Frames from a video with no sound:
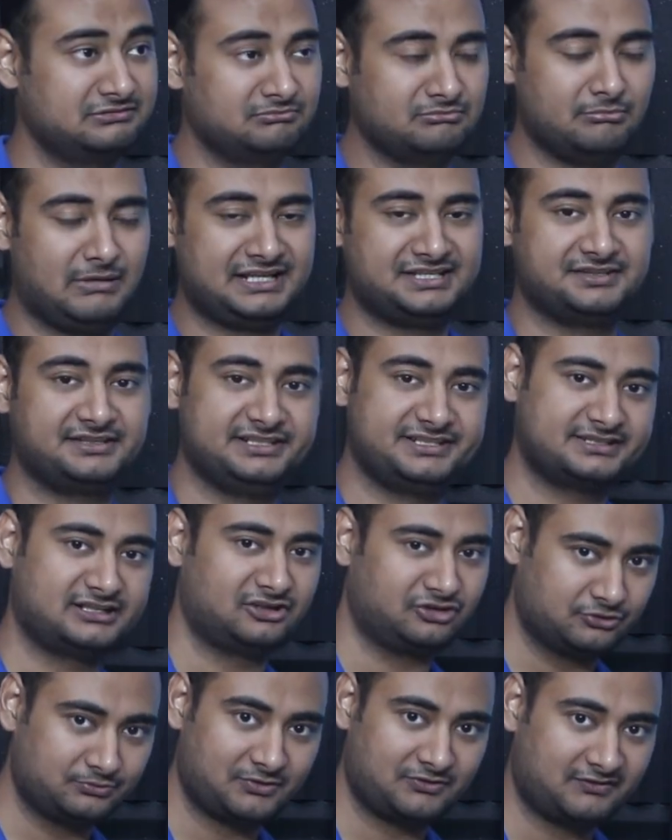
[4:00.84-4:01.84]
magically
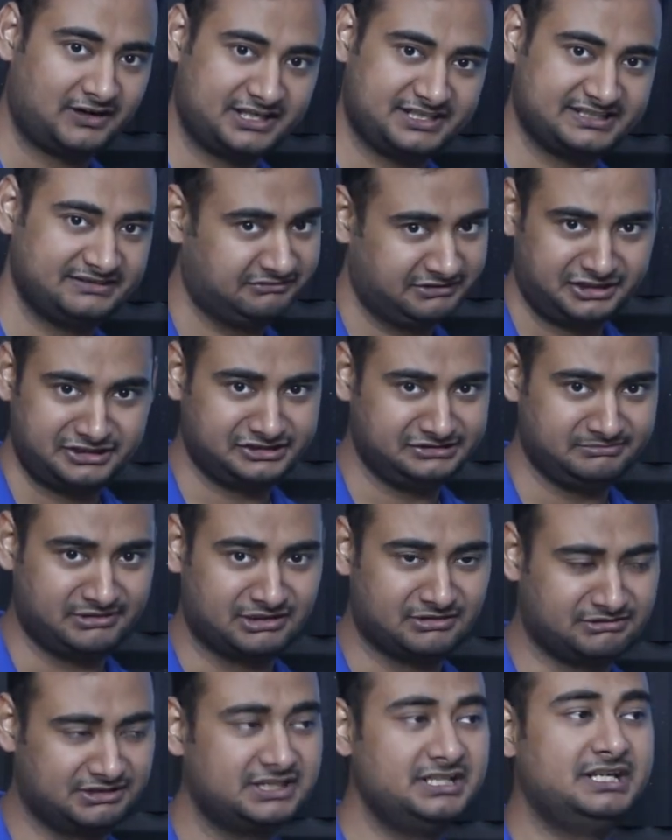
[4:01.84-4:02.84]
start to provide 700
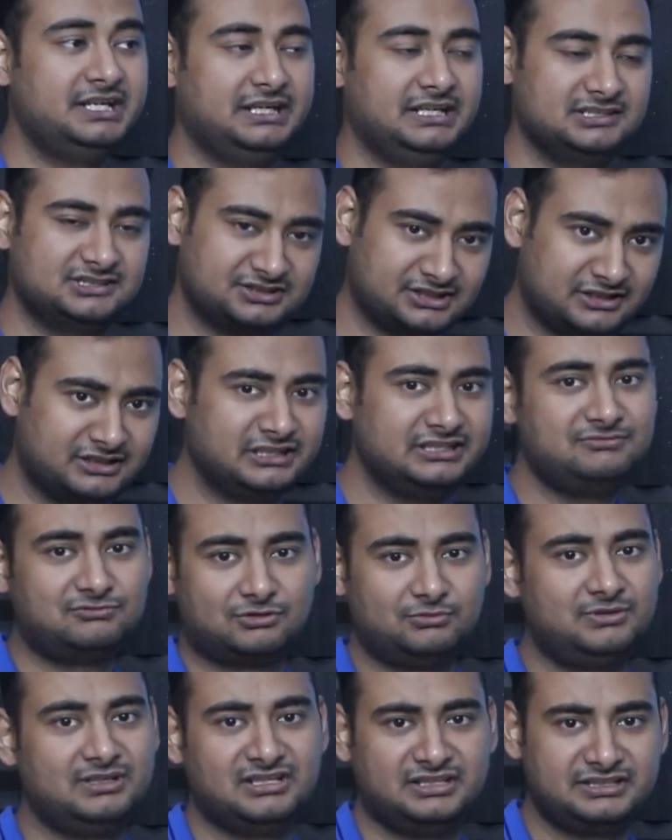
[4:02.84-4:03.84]
megawatt. It generally
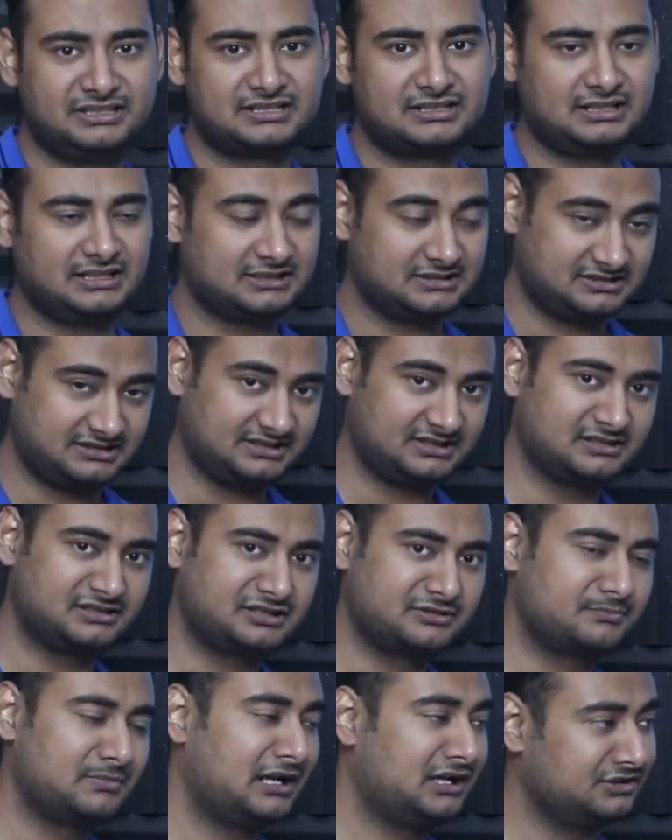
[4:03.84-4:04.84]
would be running at
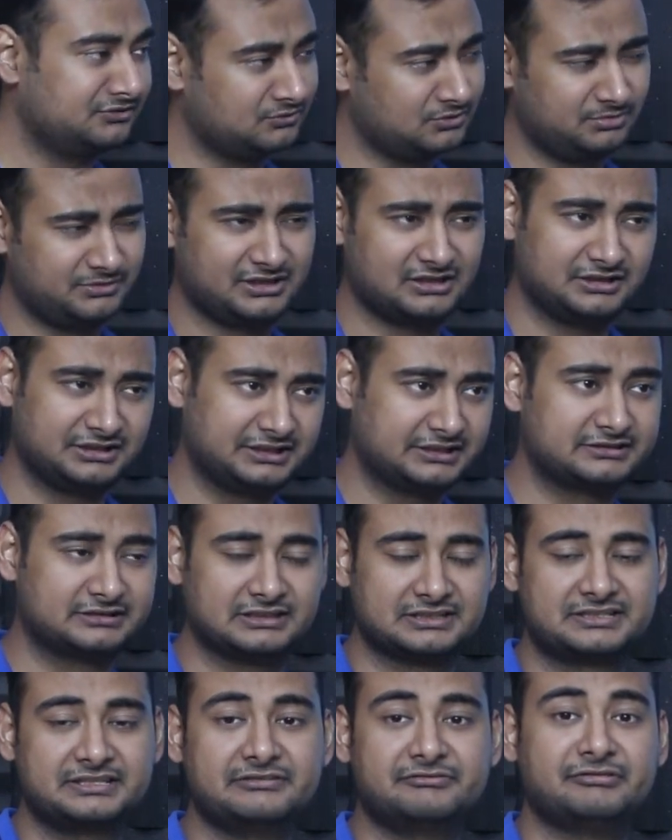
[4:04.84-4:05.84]
600, plant would be running at
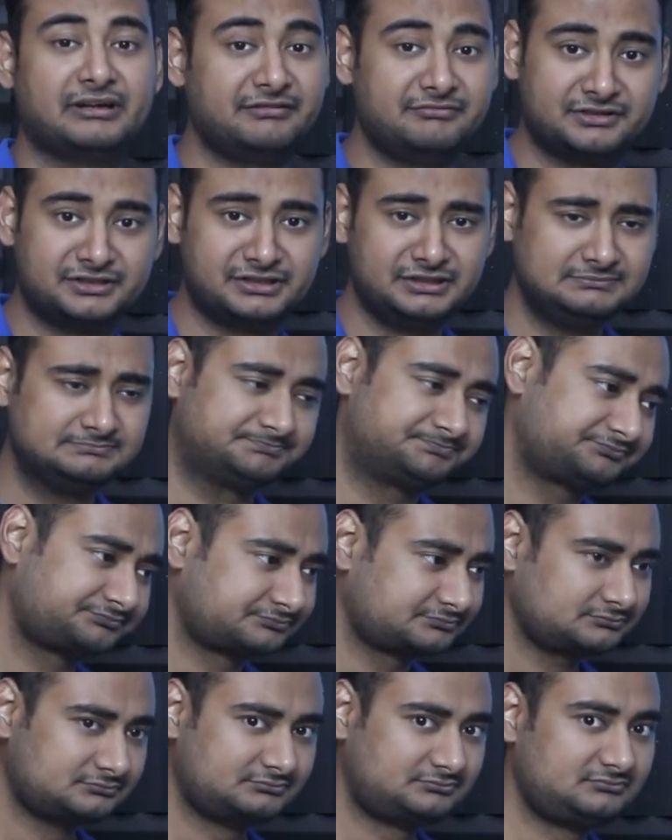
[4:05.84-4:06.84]
500.
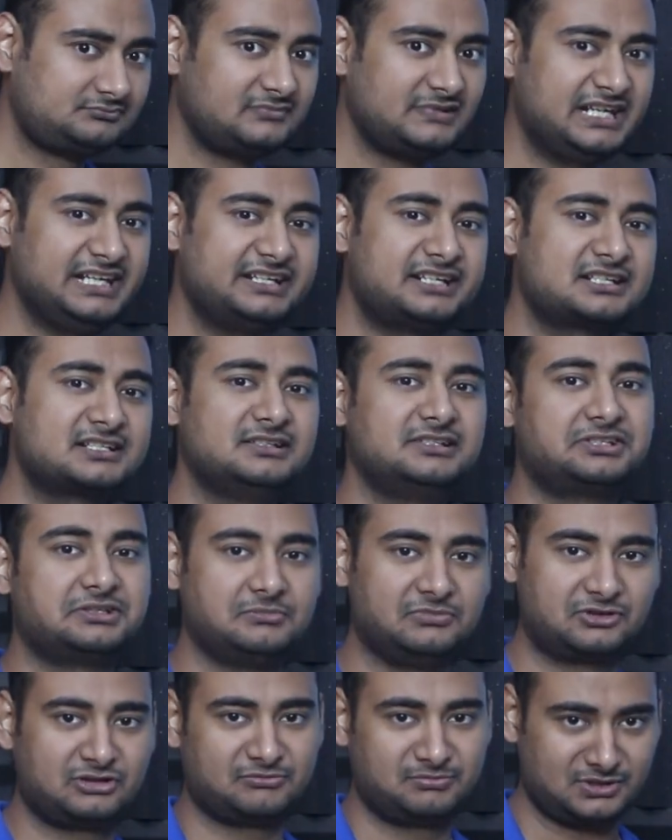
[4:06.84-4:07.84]
It has a
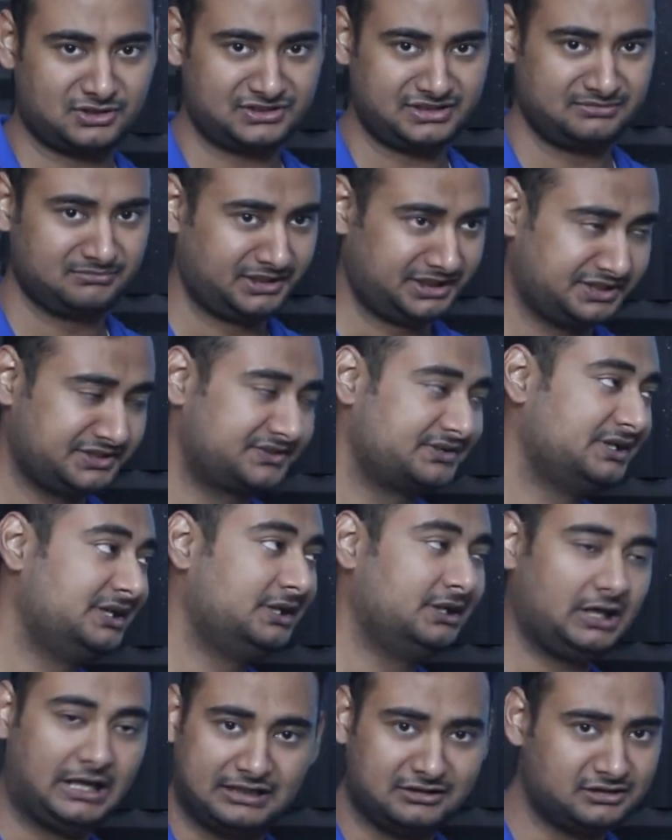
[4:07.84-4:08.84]
little bit of plus and minus.
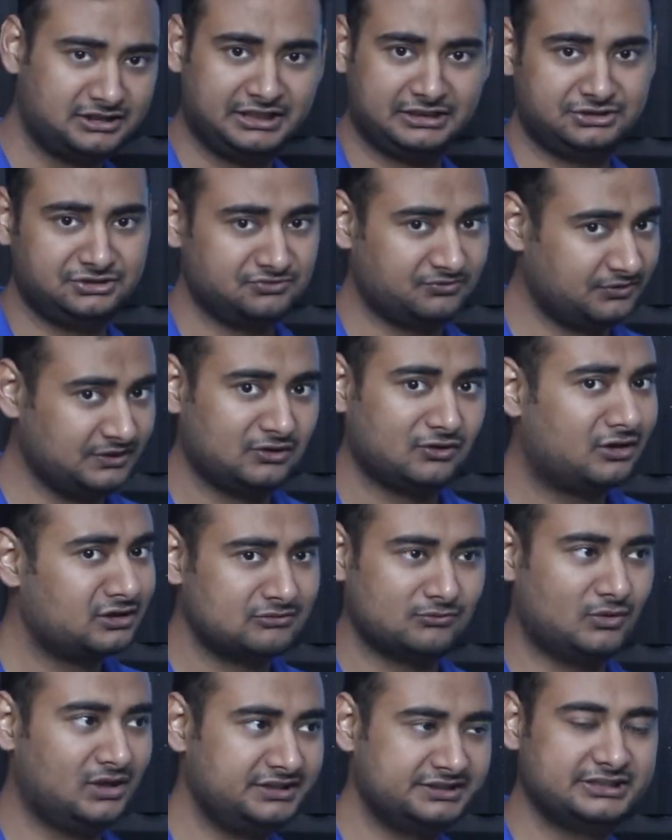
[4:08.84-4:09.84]
And again, you will
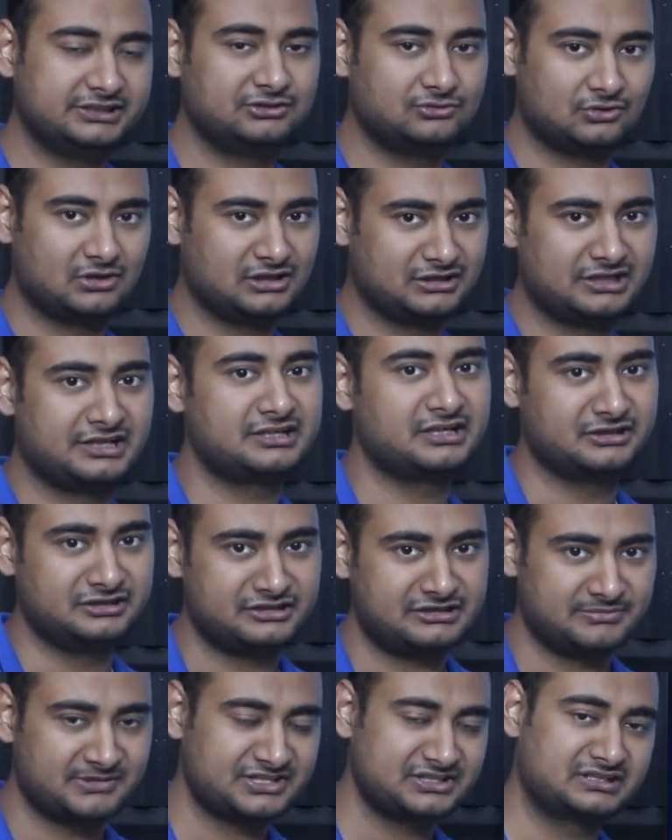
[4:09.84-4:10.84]
not want it to run at
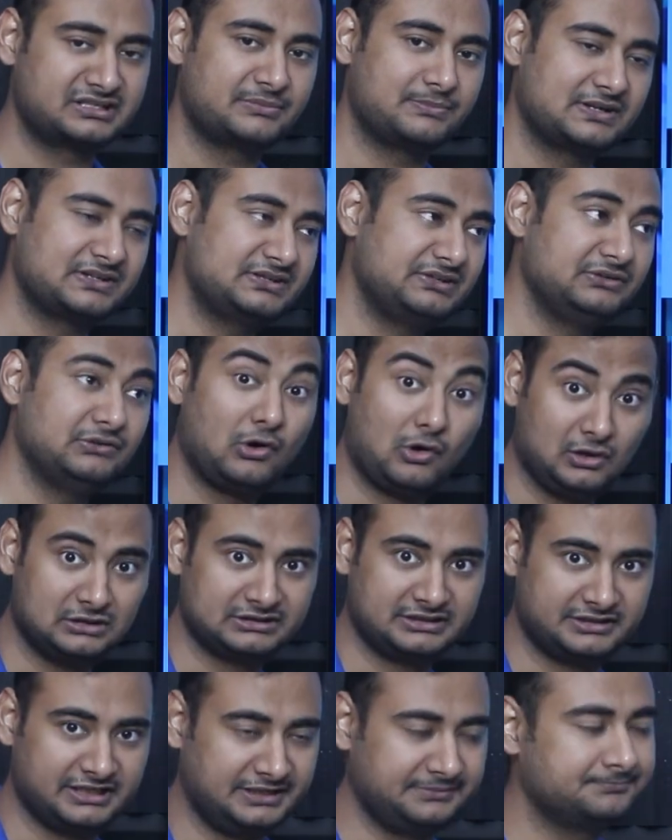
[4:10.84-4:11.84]
100% capacity
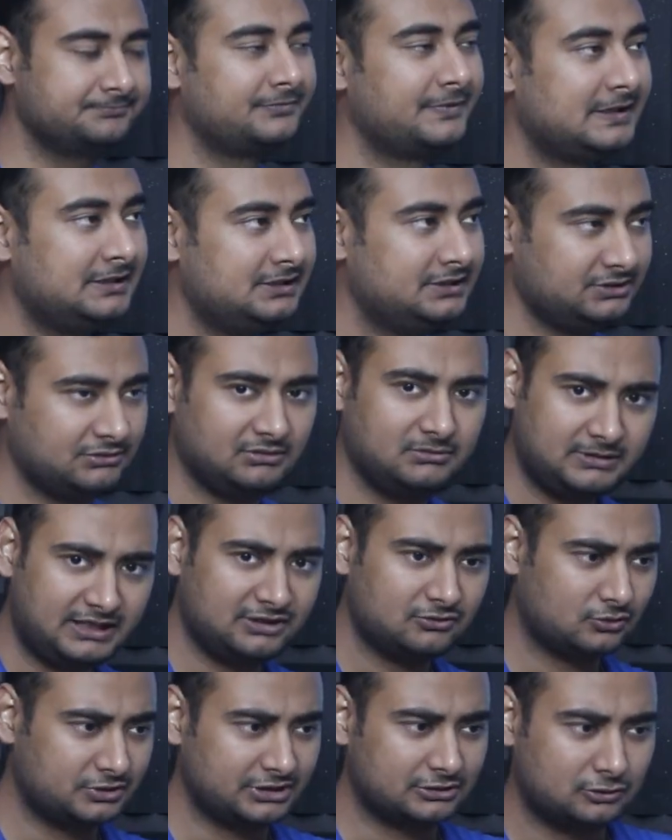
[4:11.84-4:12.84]
all the time. You will
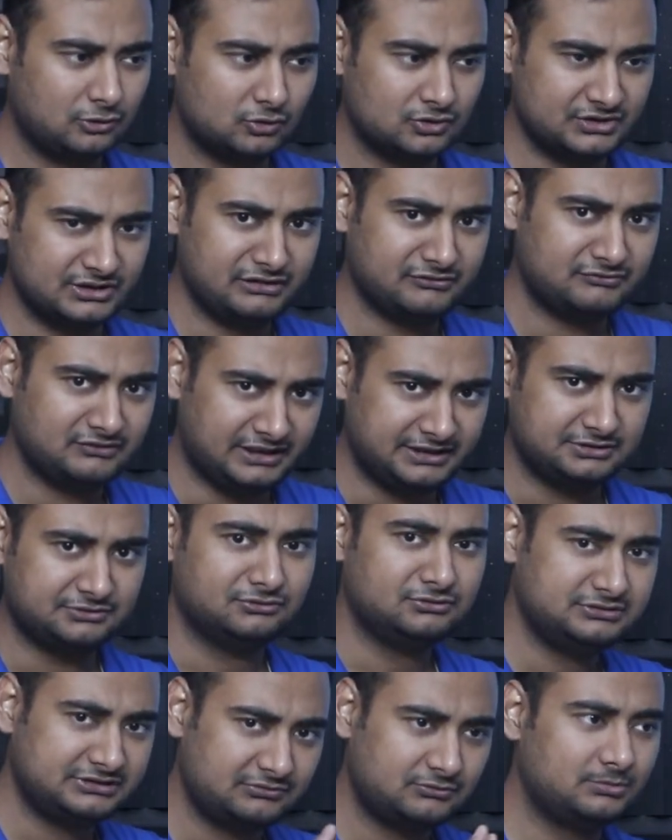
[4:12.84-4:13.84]
be close enough.
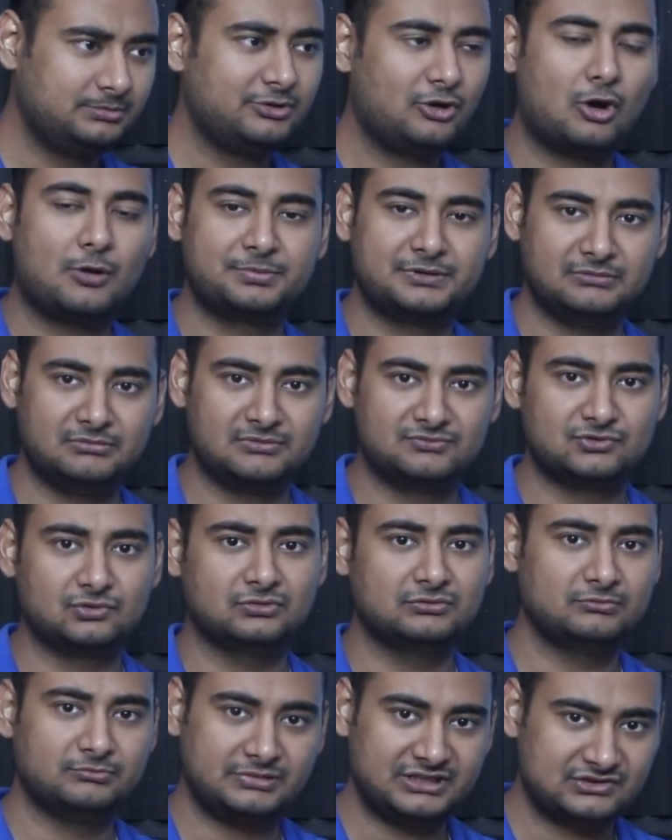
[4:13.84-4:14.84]
There would be optimum
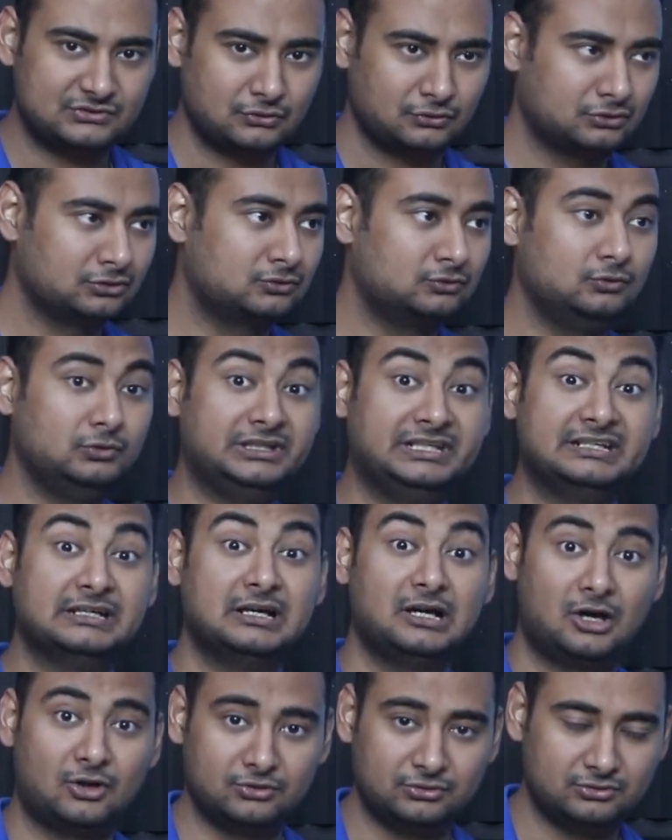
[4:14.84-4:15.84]
zone based on the
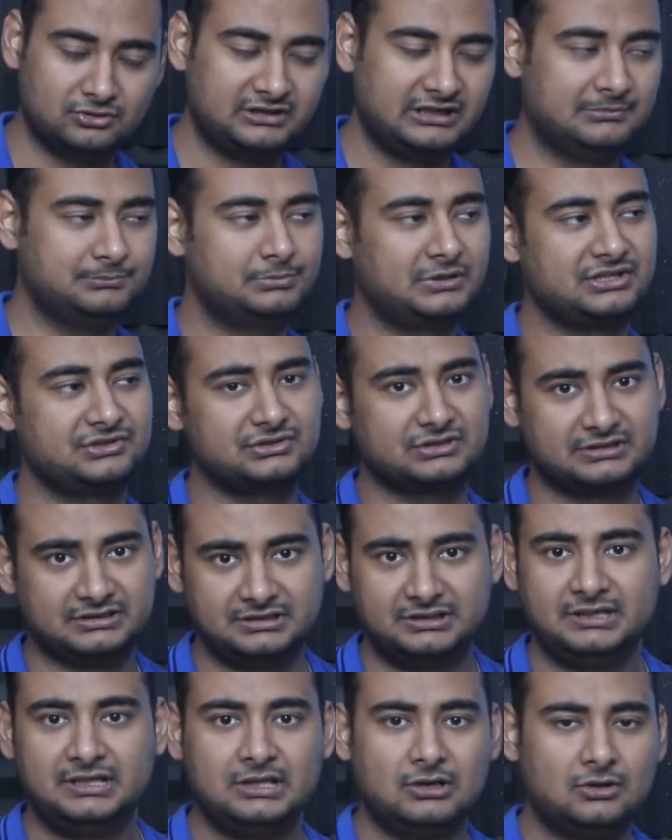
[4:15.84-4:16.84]
cooling, outdoor
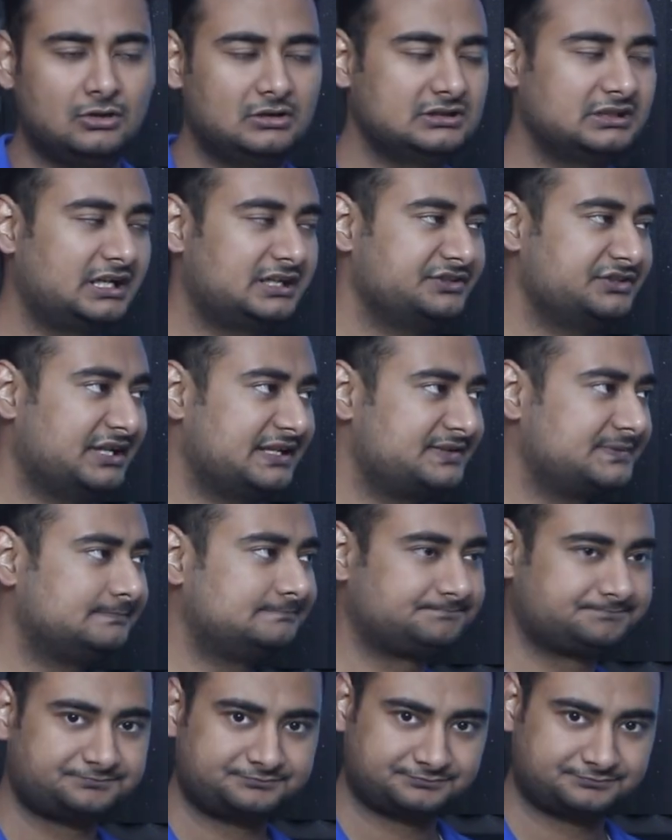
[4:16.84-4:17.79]
temperature, all that jazz.